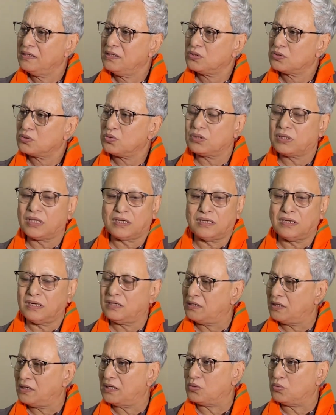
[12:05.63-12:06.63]
So they
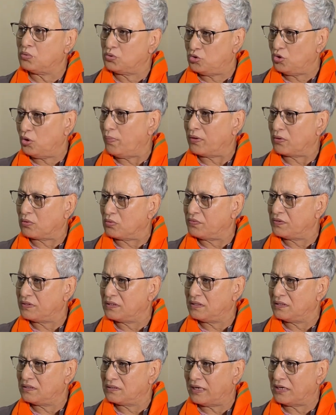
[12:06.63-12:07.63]
did a good job out of it,
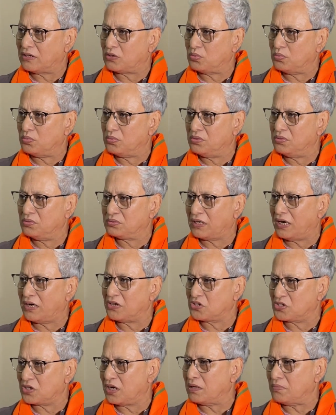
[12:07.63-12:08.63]
trying to
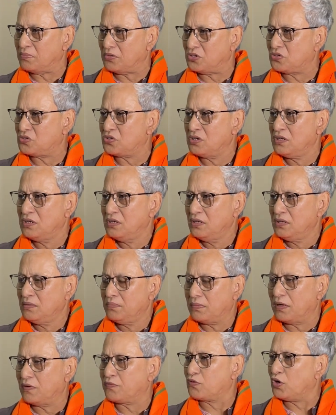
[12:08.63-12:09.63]
tarnish our image.
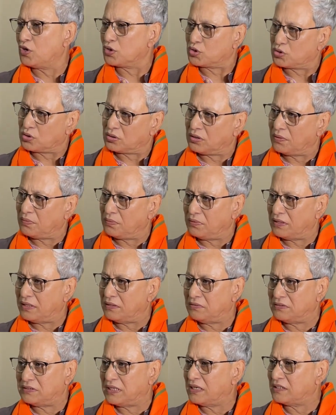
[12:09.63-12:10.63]
Now, of course, the
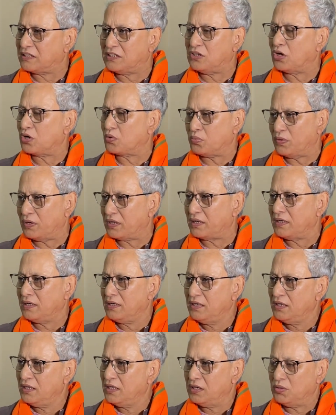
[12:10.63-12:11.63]
result did not work.
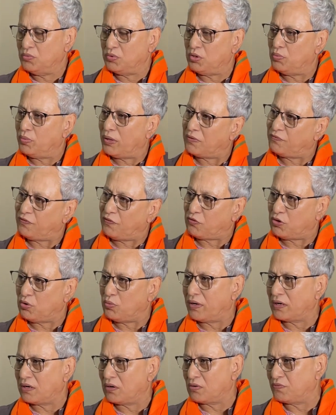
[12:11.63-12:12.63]
We won
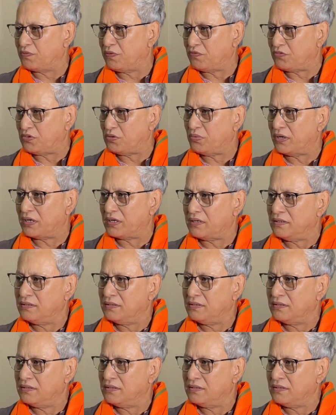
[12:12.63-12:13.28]
51 out of 51.